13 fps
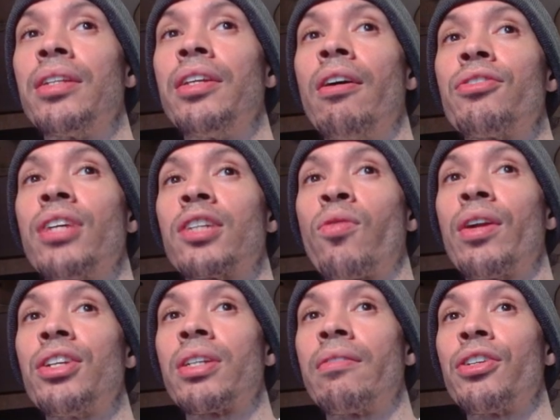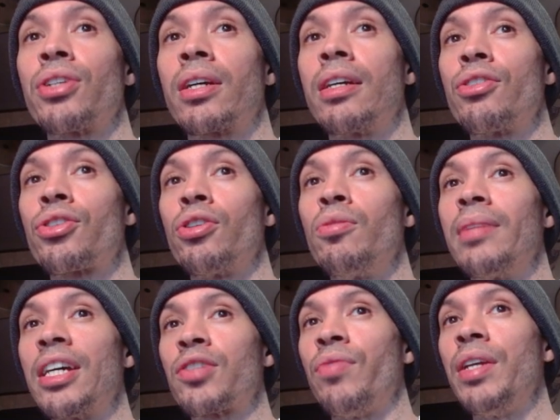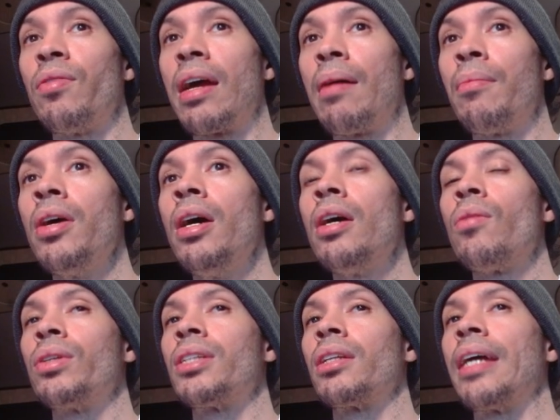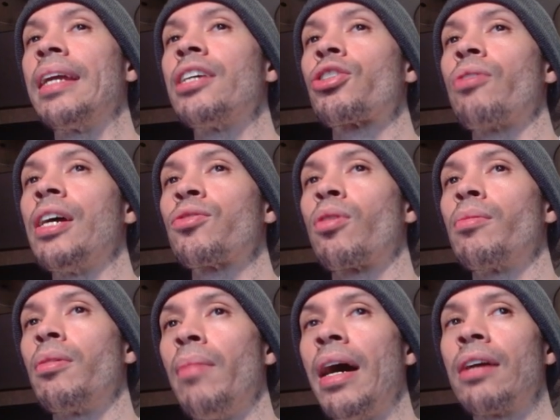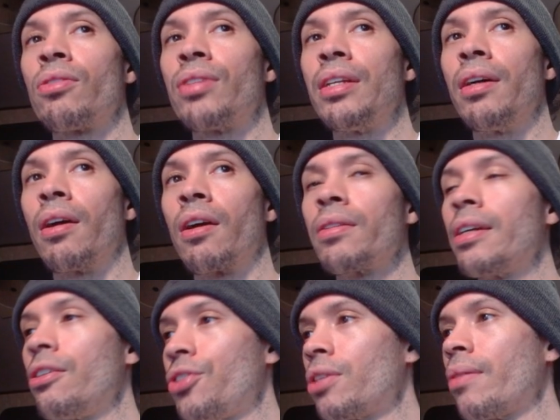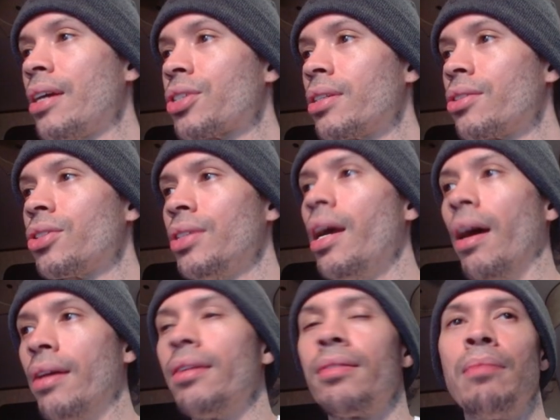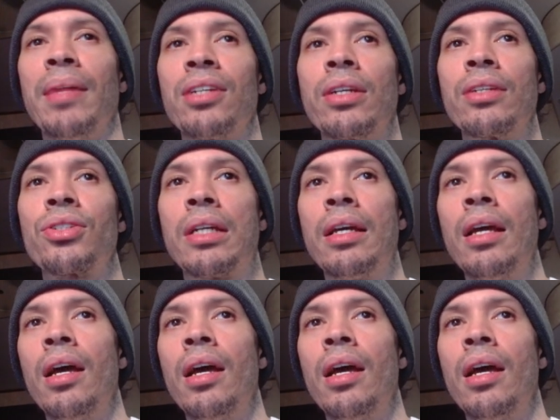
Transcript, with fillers: the RTX 40 series should consume less VRAM with the latest Transformer model than the earlier generations. Yeah, that makes sense.